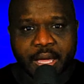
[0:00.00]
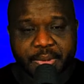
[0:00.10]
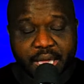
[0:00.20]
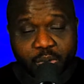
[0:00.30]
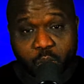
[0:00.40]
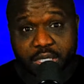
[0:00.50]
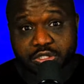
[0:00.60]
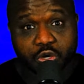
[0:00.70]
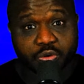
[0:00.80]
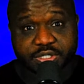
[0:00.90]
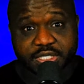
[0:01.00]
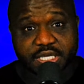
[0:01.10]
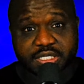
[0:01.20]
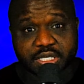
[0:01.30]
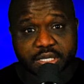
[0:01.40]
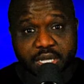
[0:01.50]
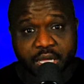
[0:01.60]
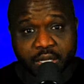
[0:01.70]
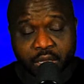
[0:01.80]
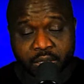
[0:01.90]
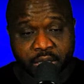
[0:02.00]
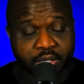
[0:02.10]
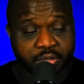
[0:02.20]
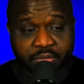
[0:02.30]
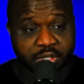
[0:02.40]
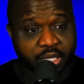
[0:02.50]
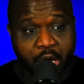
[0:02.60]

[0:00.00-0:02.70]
I mean, I watched the whole season and